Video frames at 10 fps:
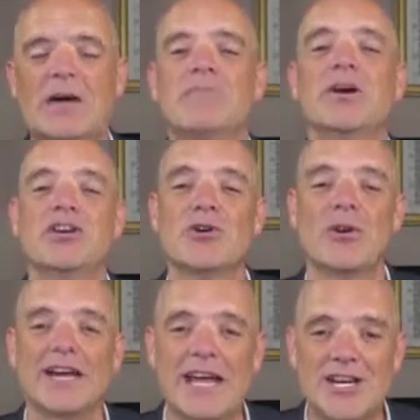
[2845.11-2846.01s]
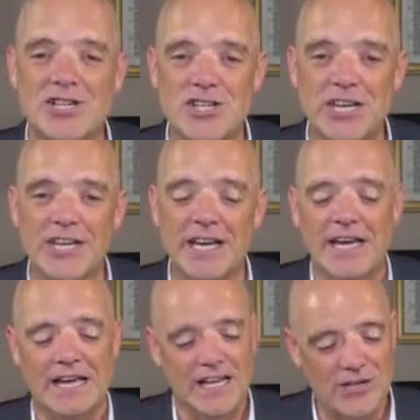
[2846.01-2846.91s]
But your nation,
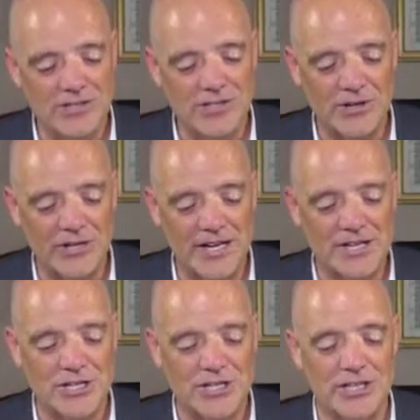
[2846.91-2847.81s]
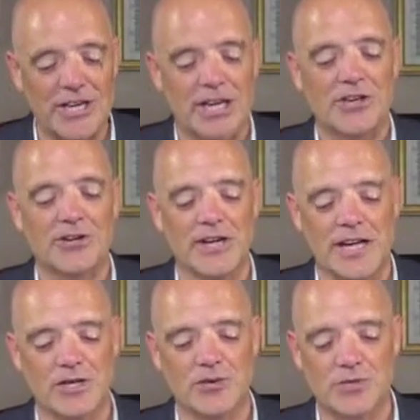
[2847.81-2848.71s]
here's your nation. Your
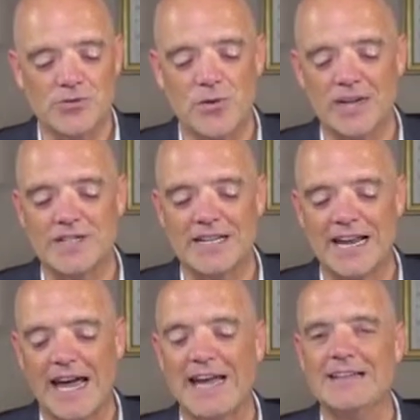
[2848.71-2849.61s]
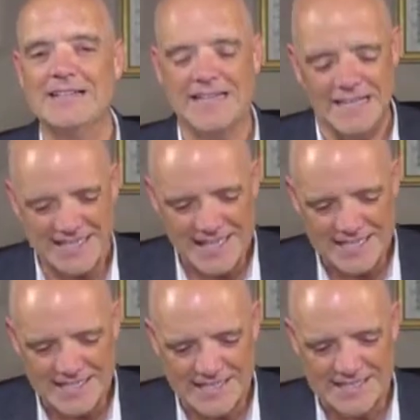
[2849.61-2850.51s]
nation was once enlightened. It
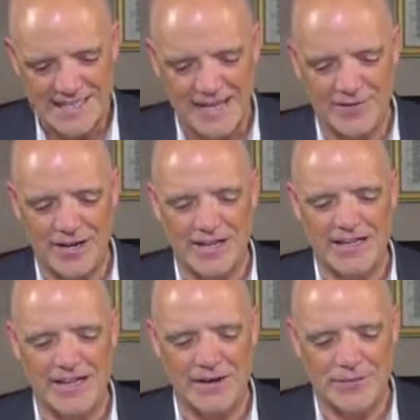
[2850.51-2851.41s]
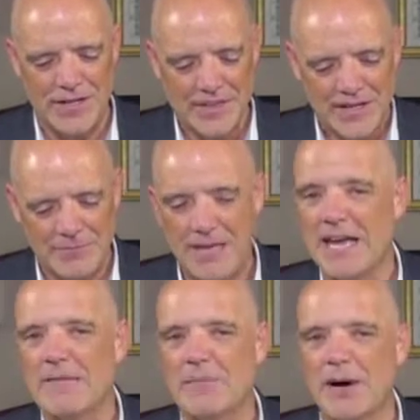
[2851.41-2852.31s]
tasted of the heavenly gift. It
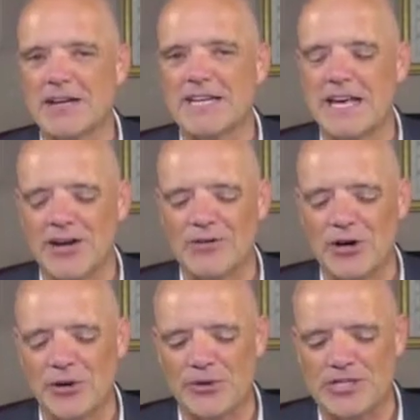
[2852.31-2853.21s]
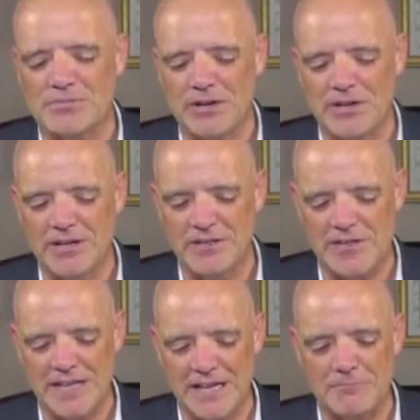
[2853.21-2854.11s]
became a partaker of the Holy Spirit on the
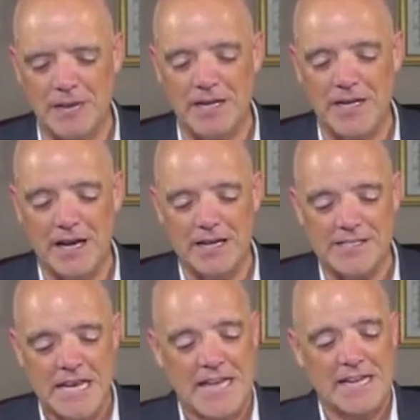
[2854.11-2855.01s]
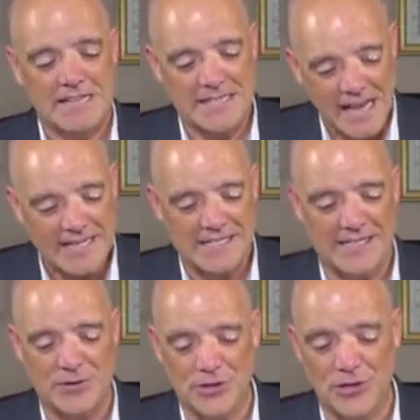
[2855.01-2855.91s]
day of Pentecost. It
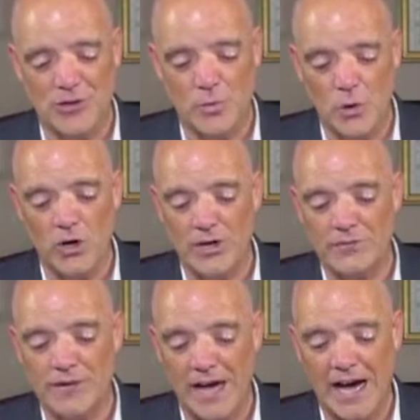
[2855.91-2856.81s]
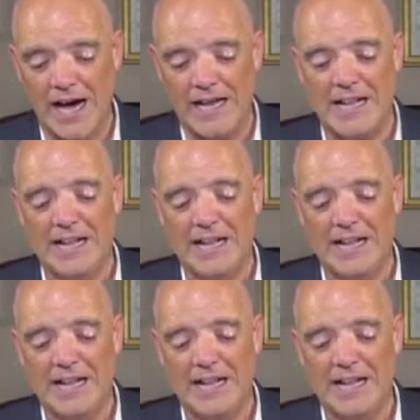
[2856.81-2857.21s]
tasted the good word of God.